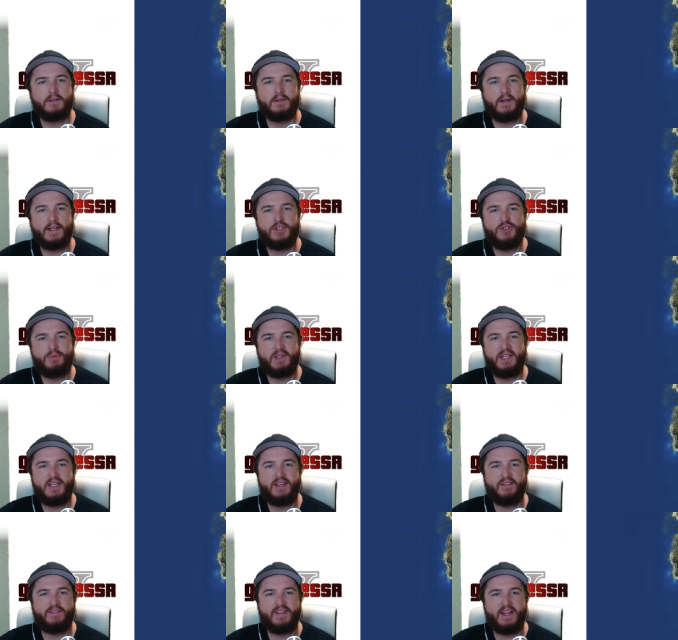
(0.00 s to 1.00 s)
I do
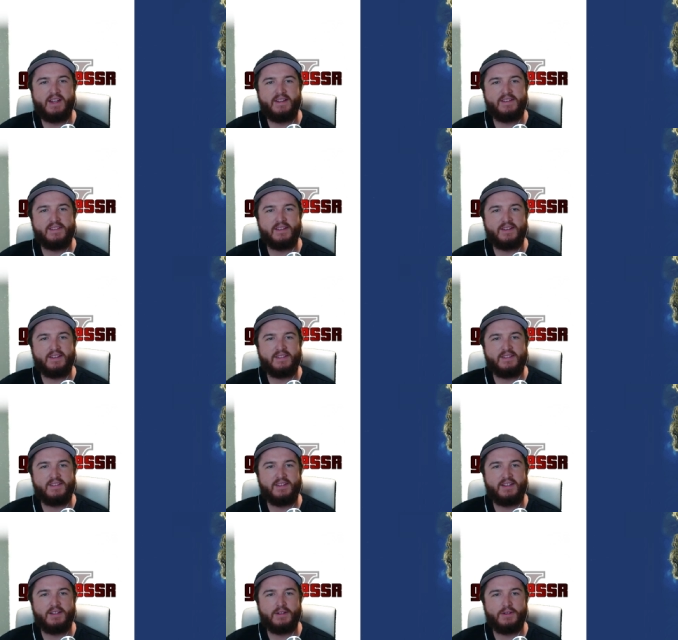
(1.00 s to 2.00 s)
believe that is the
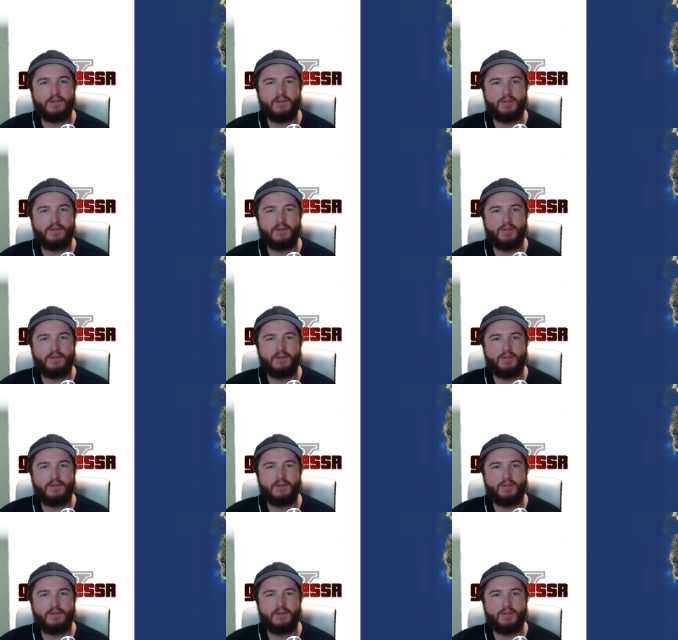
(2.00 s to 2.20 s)
casino.